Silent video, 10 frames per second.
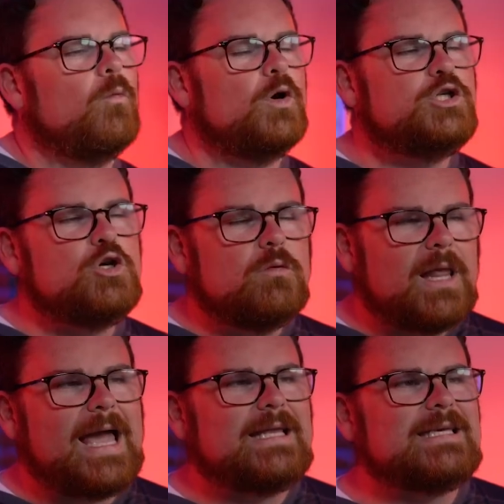Would you
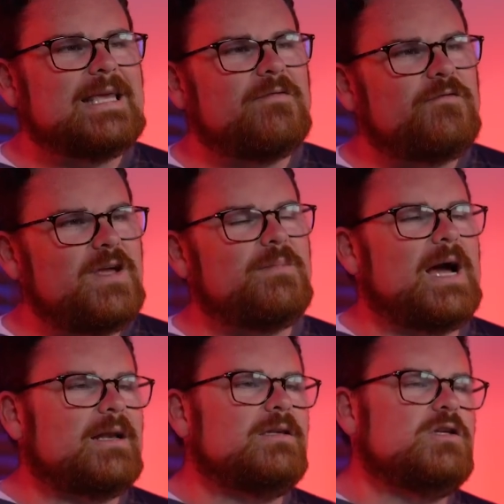like to give
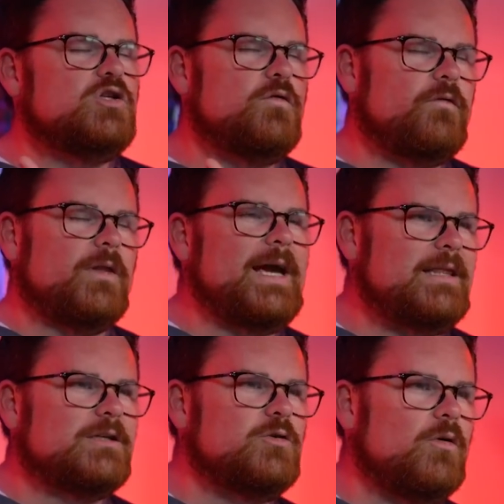feedback? Did you like
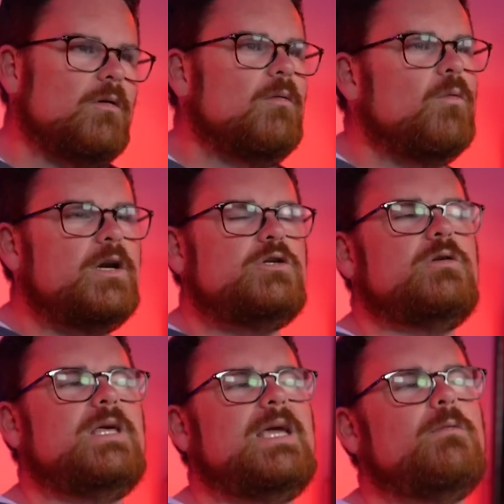the tool? What did you
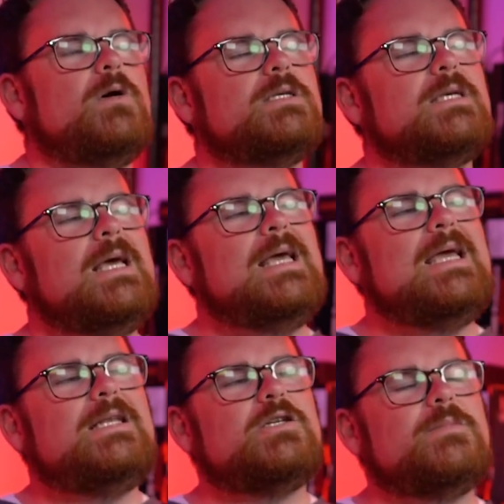think it was
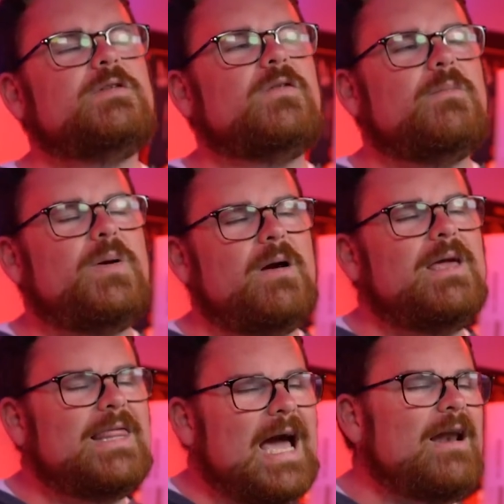in terms of
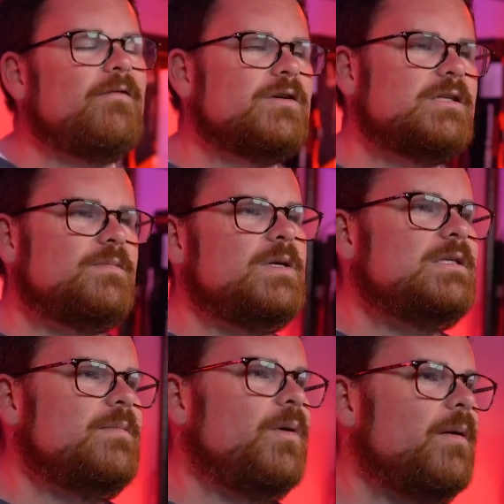comparing that versus PC Part